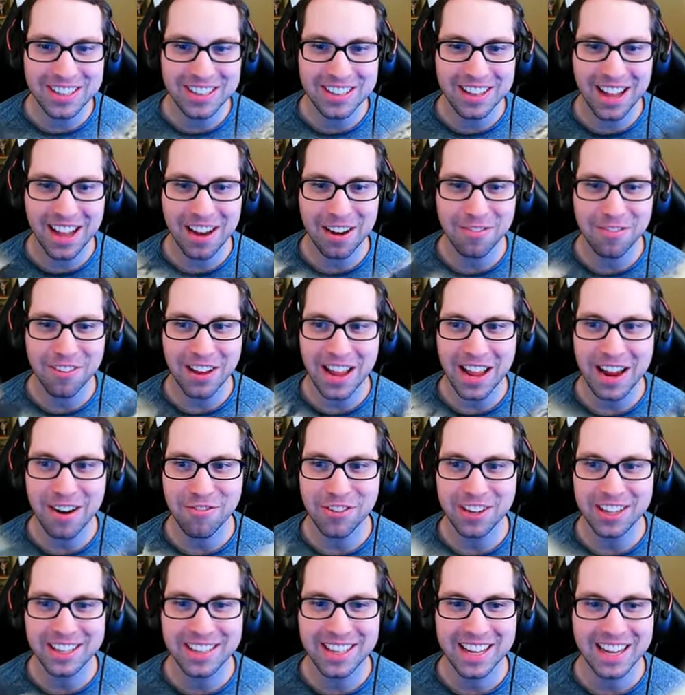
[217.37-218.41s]
thought of
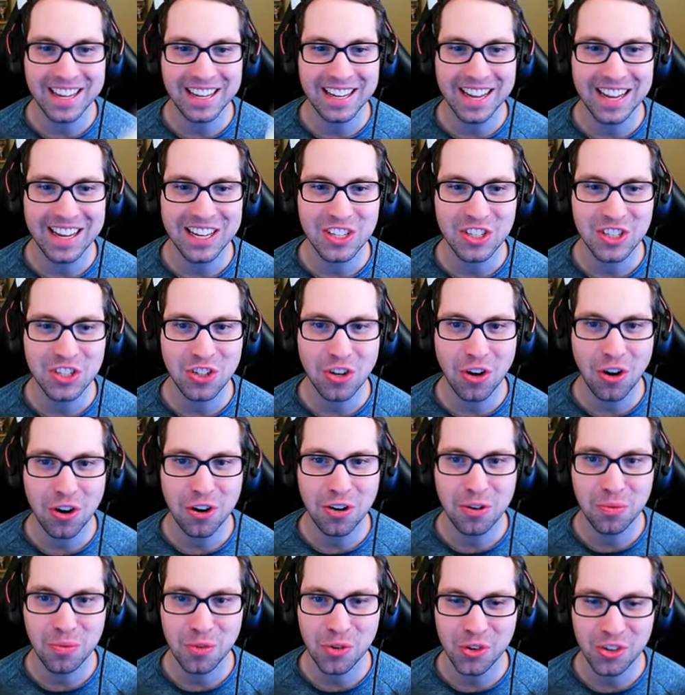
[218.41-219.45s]
everything in
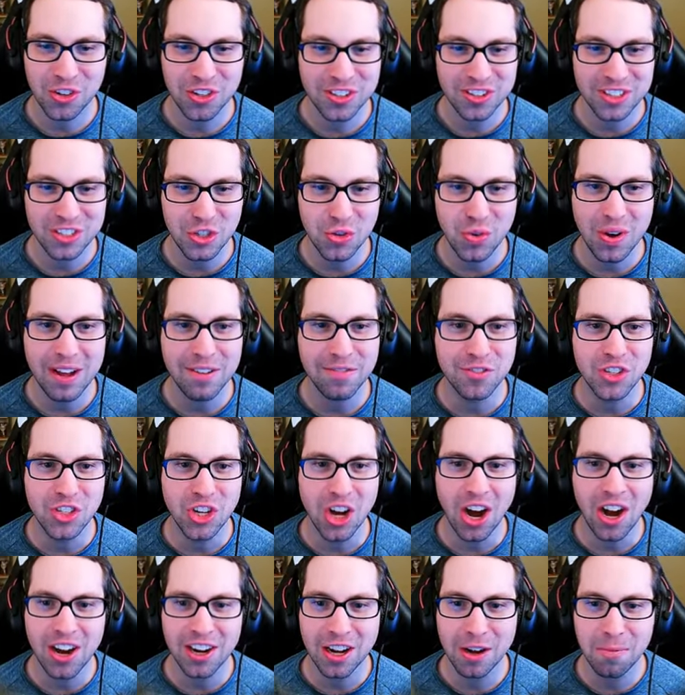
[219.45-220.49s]
Star Wars. You have
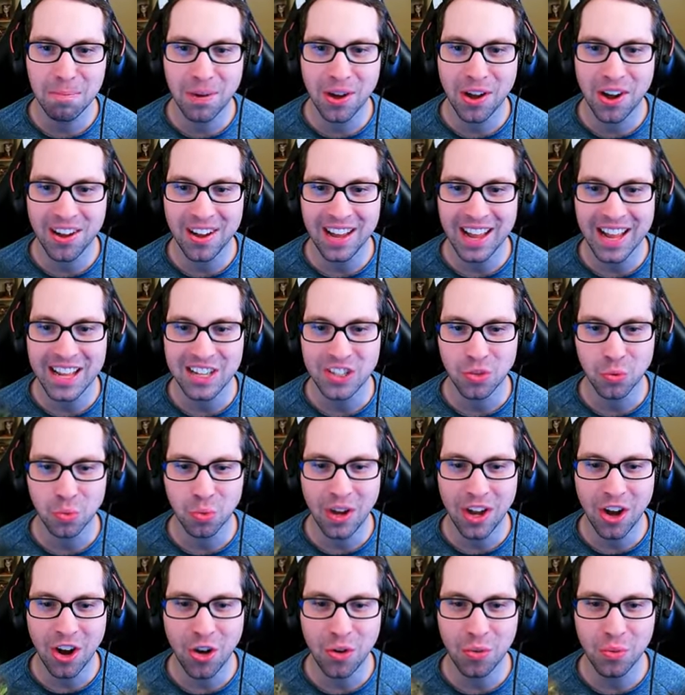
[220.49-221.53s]
Dagobah as
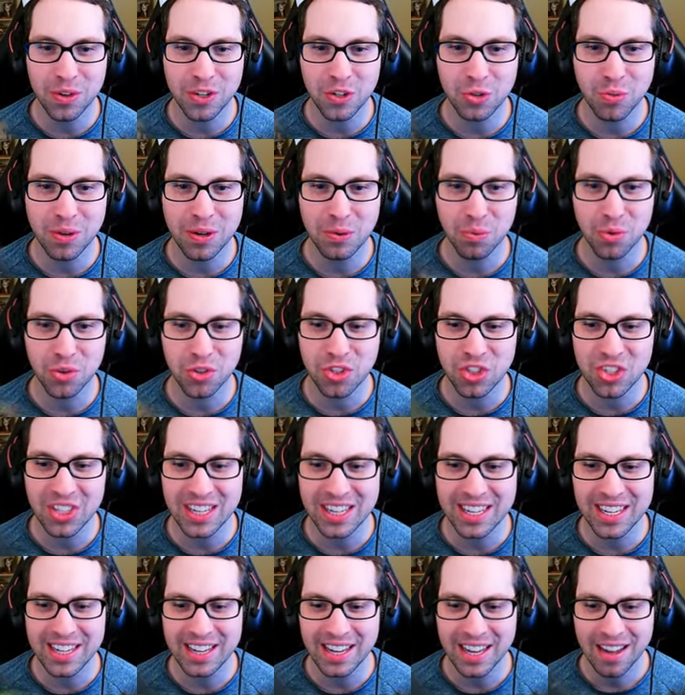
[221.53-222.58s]
well, which we will
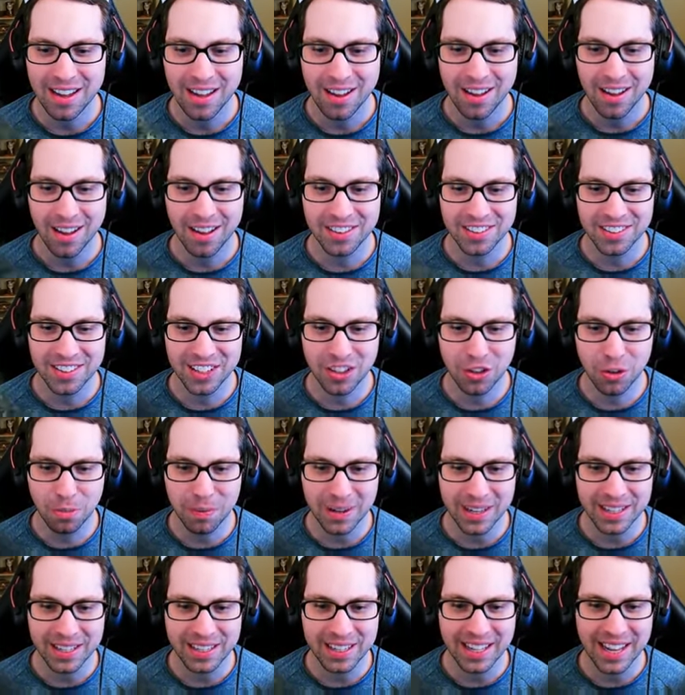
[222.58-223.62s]
see a little
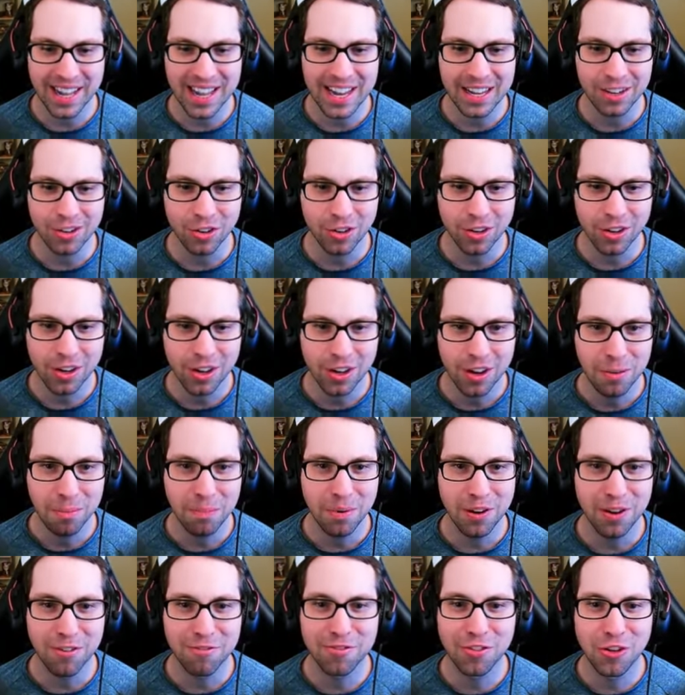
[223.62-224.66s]
bit later.
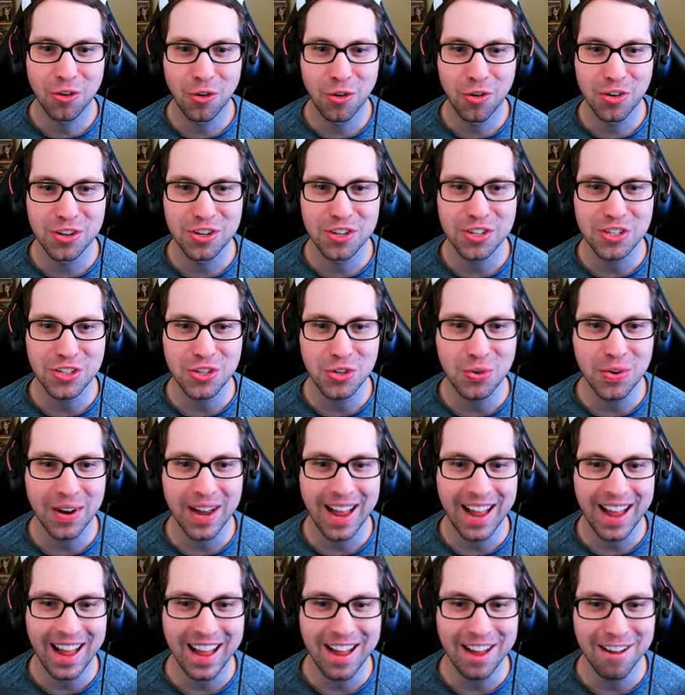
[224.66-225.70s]
But of course, you
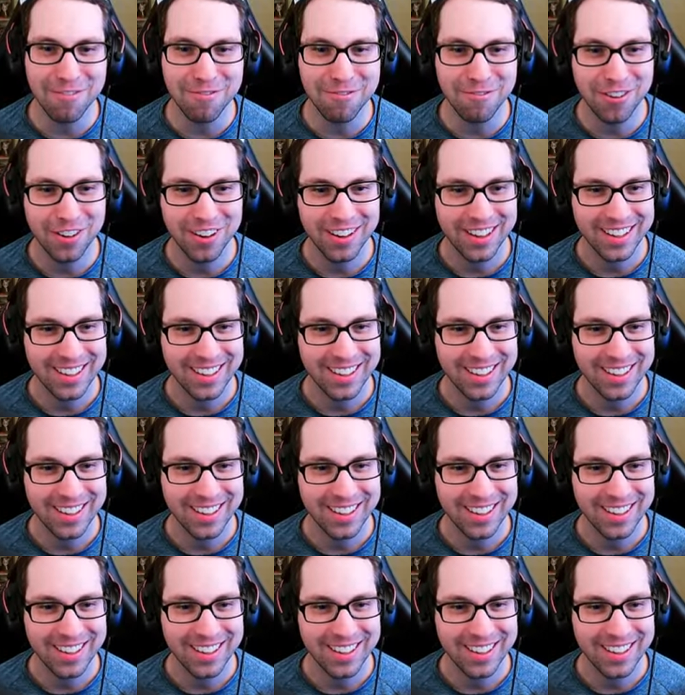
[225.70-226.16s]
have